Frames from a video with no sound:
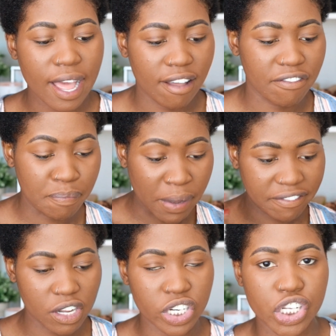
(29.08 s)
have my
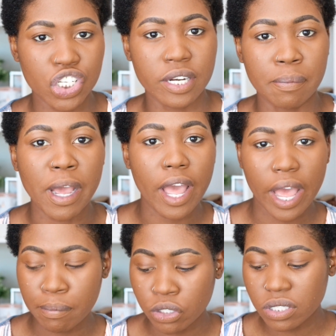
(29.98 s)
foundation and my
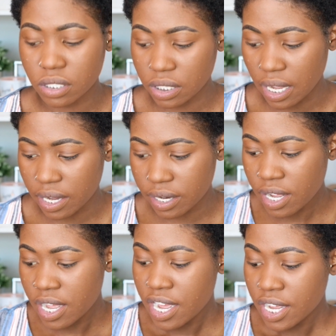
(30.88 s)
eyebrows
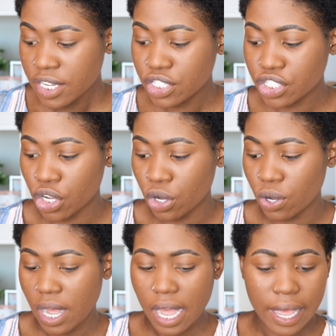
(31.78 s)
done.
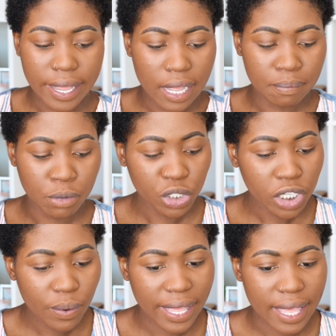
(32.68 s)
So I am gonna
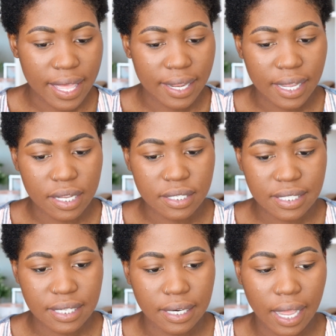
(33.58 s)
go ahead and
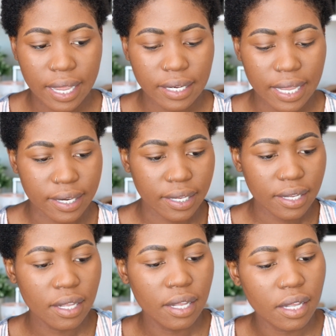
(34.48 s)
start highlighting.